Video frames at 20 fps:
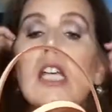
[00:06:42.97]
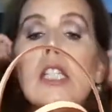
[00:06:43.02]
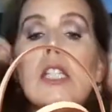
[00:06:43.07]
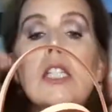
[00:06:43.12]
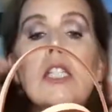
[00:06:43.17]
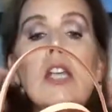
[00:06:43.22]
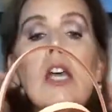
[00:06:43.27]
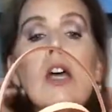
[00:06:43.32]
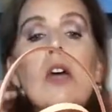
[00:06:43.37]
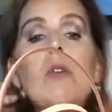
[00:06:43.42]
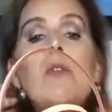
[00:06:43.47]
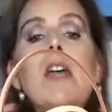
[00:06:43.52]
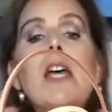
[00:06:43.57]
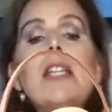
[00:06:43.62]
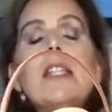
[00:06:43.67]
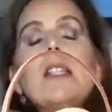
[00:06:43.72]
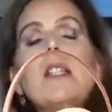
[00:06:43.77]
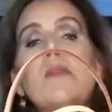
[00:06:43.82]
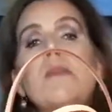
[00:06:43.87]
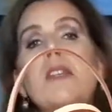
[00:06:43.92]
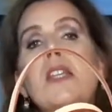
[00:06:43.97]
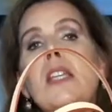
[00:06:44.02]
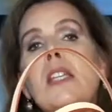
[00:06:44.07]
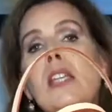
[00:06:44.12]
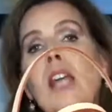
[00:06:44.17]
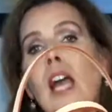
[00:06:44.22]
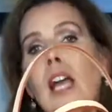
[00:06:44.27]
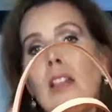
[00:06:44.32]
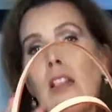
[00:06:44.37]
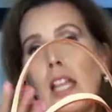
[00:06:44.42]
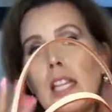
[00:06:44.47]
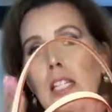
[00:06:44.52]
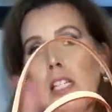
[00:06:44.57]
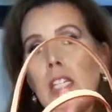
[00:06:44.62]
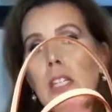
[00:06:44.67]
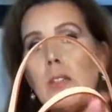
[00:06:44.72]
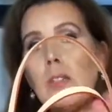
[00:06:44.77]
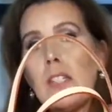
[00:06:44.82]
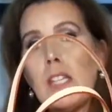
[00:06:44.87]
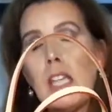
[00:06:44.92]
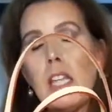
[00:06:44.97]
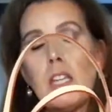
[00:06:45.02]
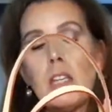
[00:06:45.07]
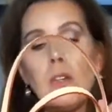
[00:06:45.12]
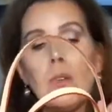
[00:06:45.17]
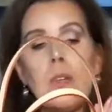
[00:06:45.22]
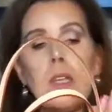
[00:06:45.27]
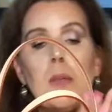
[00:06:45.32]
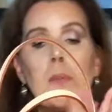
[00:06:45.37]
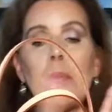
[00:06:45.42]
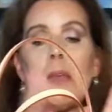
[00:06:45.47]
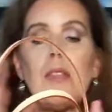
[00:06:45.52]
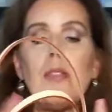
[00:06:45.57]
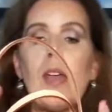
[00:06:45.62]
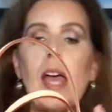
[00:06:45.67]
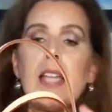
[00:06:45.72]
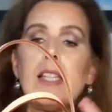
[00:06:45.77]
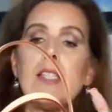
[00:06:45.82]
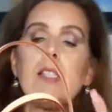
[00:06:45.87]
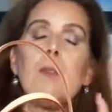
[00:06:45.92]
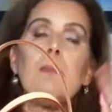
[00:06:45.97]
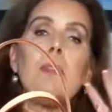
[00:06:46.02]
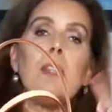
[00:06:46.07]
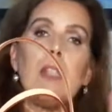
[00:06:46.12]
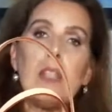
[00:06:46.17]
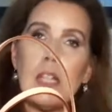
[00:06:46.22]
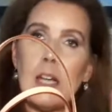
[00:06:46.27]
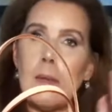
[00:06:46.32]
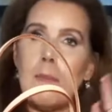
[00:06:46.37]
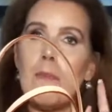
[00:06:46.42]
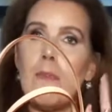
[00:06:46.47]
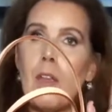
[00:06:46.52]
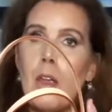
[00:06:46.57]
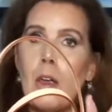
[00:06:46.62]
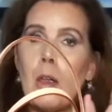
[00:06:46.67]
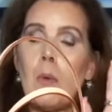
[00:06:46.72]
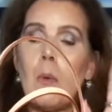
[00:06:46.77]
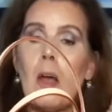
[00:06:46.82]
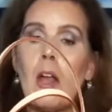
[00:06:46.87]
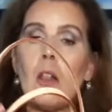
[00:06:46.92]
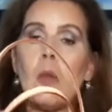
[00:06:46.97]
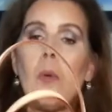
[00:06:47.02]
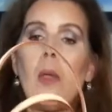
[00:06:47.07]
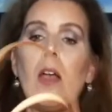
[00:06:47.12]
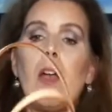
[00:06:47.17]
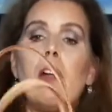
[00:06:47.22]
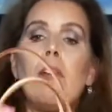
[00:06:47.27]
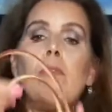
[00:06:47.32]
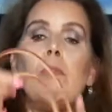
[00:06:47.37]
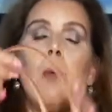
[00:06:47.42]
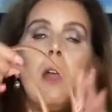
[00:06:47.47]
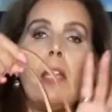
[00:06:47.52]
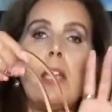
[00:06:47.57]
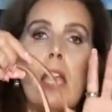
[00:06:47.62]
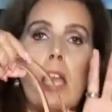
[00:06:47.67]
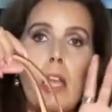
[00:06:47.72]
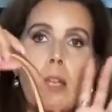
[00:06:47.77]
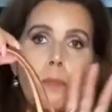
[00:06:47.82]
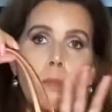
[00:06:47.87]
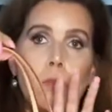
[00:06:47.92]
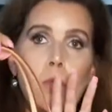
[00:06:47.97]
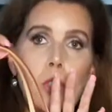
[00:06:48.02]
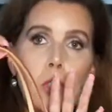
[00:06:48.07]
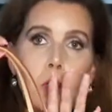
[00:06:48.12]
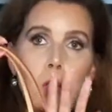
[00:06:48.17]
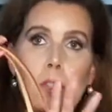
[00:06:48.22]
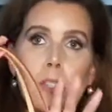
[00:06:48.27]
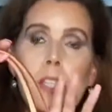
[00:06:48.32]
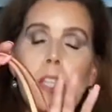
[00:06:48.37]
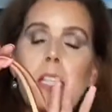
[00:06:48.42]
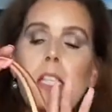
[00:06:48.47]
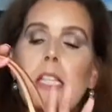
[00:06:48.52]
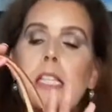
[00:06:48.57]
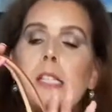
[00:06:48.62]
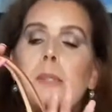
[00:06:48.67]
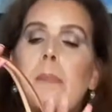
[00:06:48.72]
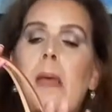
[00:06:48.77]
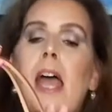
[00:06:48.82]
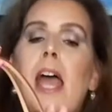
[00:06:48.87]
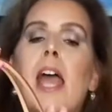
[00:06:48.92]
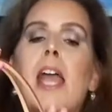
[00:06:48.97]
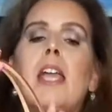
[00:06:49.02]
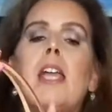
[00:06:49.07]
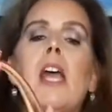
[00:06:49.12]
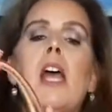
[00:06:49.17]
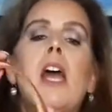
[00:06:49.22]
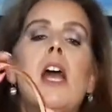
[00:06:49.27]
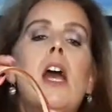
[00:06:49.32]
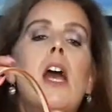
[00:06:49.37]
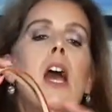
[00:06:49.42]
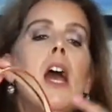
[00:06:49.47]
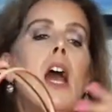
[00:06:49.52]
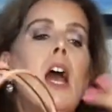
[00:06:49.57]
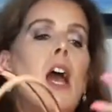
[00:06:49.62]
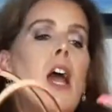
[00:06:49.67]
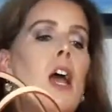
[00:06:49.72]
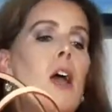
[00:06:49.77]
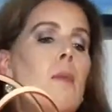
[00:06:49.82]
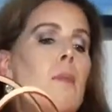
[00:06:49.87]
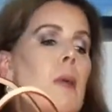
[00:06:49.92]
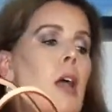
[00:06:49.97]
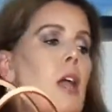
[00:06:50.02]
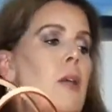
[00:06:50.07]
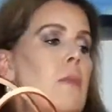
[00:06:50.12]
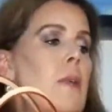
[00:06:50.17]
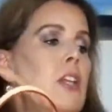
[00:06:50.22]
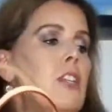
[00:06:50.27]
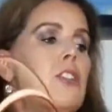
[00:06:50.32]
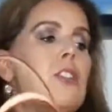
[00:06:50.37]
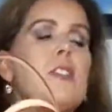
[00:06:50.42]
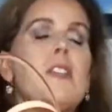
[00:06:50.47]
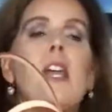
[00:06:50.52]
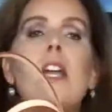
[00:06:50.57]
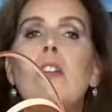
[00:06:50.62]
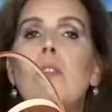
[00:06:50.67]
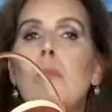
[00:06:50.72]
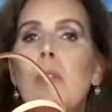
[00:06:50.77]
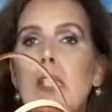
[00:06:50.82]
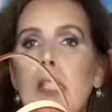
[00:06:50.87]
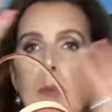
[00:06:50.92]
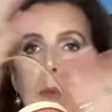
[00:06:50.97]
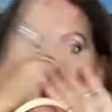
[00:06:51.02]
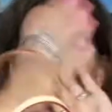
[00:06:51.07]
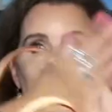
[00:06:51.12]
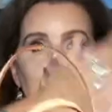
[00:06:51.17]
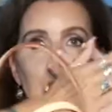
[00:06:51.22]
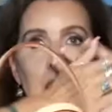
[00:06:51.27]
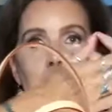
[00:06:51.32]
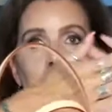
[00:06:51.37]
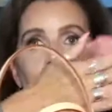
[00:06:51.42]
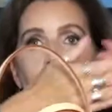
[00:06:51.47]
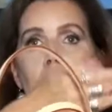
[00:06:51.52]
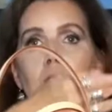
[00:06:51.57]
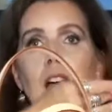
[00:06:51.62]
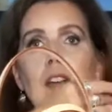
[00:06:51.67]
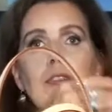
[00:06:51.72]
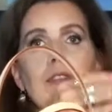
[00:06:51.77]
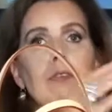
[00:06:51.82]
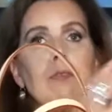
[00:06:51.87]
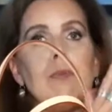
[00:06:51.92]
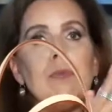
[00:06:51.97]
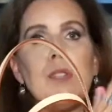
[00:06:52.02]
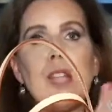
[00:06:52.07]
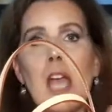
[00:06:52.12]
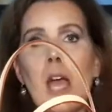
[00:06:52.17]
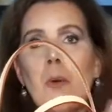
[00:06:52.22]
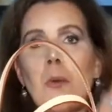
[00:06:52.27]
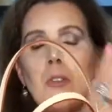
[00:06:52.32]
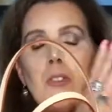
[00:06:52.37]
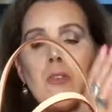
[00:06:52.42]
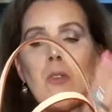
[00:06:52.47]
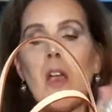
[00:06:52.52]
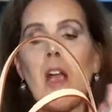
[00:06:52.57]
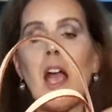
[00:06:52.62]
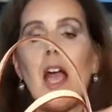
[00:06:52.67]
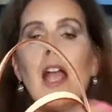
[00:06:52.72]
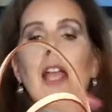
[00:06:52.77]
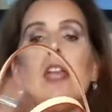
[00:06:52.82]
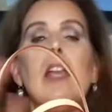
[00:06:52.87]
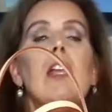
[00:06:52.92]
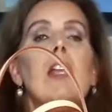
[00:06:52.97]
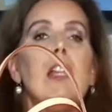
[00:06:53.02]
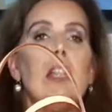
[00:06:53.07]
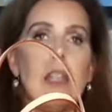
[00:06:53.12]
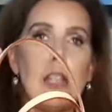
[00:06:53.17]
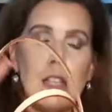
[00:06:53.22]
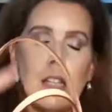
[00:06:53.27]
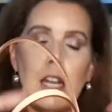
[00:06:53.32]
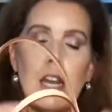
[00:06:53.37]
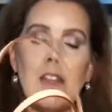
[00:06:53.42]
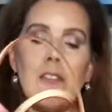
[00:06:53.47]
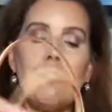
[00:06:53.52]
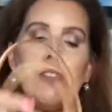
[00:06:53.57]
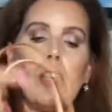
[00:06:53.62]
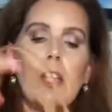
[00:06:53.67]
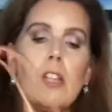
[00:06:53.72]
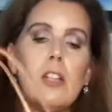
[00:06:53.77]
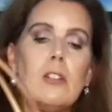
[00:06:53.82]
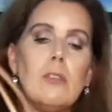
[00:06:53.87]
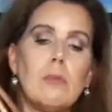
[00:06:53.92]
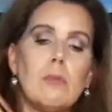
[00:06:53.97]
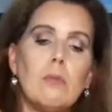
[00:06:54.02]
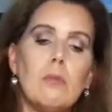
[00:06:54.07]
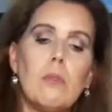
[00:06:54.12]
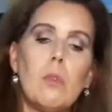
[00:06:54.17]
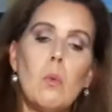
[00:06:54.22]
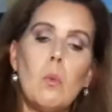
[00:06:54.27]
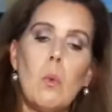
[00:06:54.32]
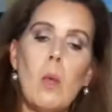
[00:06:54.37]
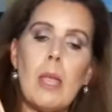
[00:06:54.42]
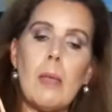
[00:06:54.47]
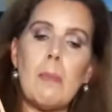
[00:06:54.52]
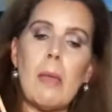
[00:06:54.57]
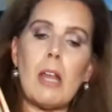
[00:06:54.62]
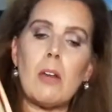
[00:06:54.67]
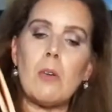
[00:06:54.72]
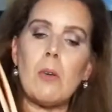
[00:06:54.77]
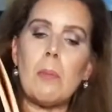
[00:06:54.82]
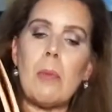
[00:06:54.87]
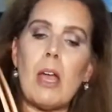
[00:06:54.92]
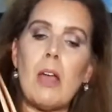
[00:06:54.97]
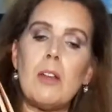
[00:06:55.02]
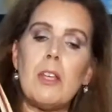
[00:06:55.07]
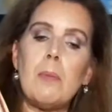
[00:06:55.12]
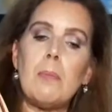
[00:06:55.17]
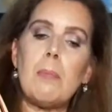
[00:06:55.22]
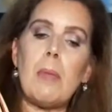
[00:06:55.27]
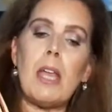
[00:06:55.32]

So that's something I like to use hand cream, but that's something that I'm very well aware of when I'm using this bag. I might just kind of rinse my hands off, towel dry, and then I feel way better about it.